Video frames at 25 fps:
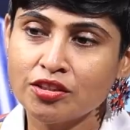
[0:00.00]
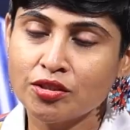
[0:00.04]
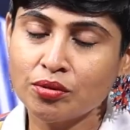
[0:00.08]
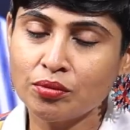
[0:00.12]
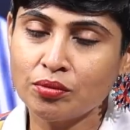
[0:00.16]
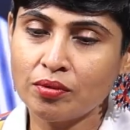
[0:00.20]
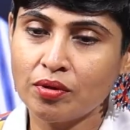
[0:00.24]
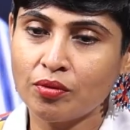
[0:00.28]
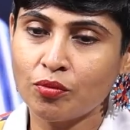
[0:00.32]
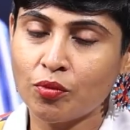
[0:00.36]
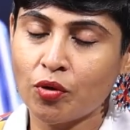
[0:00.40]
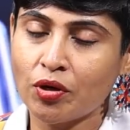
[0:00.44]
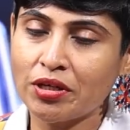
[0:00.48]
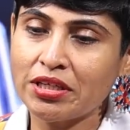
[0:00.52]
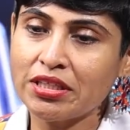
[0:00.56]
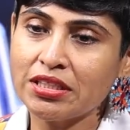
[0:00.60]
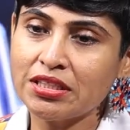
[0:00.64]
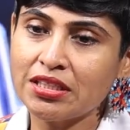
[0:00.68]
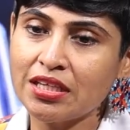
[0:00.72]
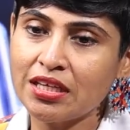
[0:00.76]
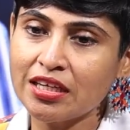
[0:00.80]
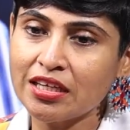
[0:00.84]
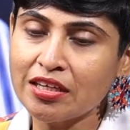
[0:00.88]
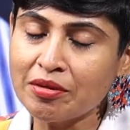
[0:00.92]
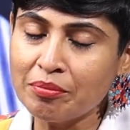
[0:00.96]
So what
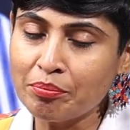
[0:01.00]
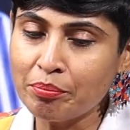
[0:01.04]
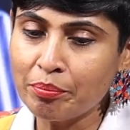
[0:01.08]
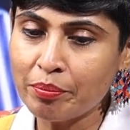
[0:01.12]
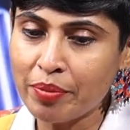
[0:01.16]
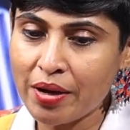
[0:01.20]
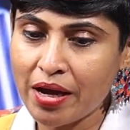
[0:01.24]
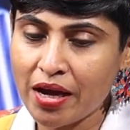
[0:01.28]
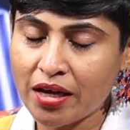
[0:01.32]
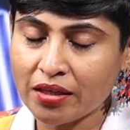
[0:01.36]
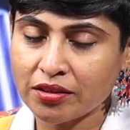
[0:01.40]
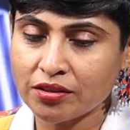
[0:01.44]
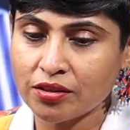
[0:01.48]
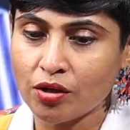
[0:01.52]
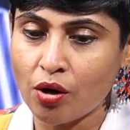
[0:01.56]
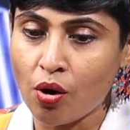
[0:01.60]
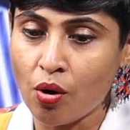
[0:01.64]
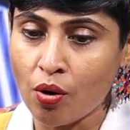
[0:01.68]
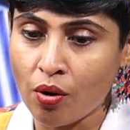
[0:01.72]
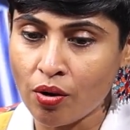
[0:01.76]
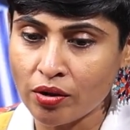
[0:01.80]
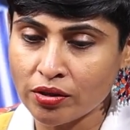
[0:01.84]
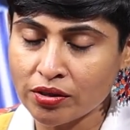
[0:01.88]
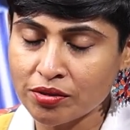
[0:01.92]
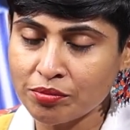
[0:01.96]
is the impact
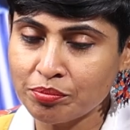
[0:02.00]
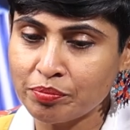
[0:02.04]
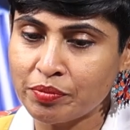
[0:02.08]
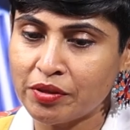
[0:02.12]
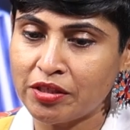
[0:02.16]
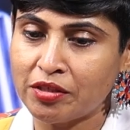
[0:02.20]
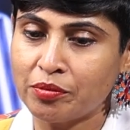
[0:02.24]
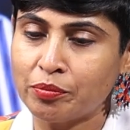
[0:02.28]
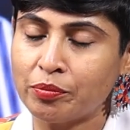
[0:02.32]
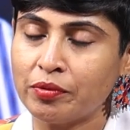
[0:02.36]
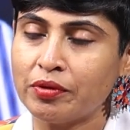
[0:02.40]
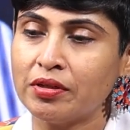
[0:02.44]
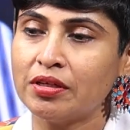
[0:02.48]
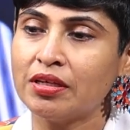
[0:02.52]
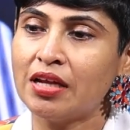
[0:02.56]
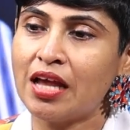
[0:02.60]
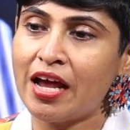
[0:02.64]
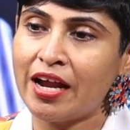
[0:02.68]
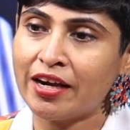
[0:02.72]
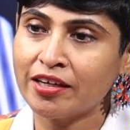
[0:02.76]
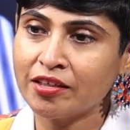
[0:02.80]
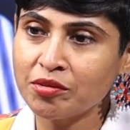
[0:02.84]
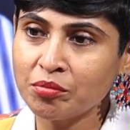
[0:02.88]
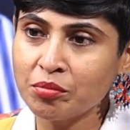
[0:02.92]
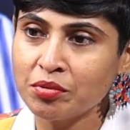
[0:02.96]
on people
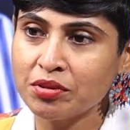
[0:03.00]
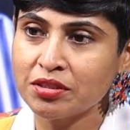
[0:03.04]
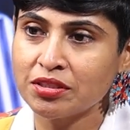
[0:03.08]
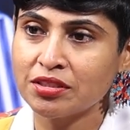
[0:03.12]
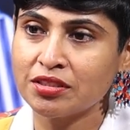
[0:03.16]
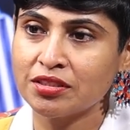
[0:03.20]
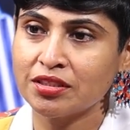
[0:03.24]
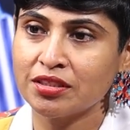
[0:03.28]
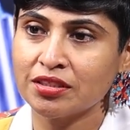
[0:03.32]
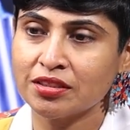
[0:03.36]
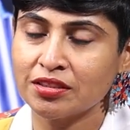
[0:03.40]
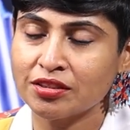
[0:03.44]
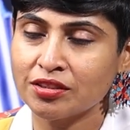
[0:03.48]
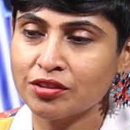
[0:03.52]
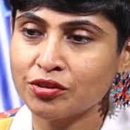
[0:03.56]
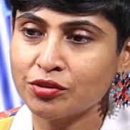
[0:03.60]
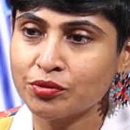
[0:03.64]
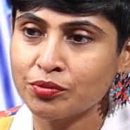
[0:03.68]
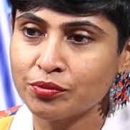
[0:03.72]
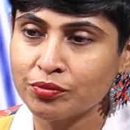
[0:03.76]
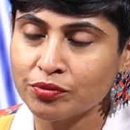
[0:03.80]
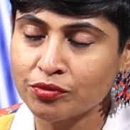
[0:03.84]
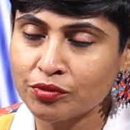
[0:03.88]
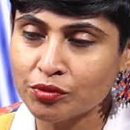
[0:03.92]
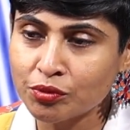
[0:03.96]
and business
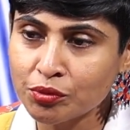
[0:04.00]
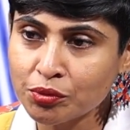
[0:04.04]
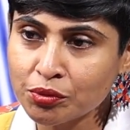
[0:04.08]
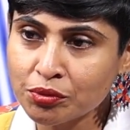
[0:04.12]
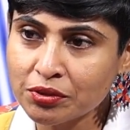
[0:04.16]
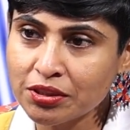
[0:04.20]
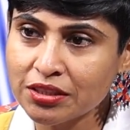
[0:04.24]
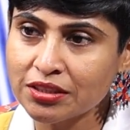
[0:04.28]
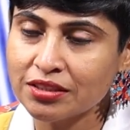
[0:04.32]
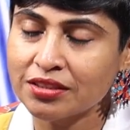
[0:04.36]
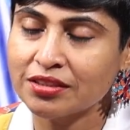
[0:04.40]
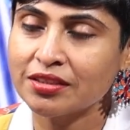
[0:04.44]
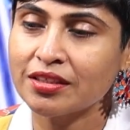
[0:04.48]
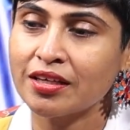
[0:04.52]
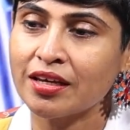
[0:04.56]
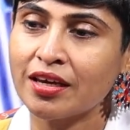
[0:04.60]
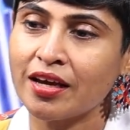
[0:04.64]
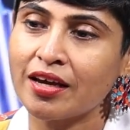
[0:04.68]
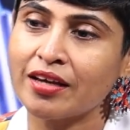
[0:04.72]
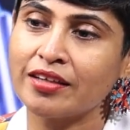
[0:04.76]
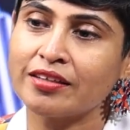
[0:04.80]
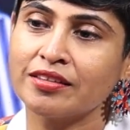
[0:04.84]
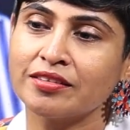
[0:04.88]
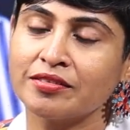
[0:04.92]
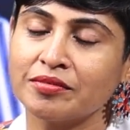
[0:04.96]
through this
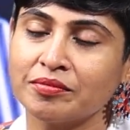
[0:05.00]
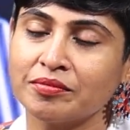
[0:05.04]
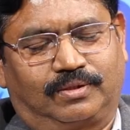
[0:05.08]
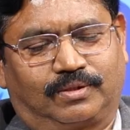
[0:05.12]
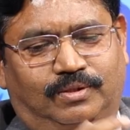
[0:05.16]
AI?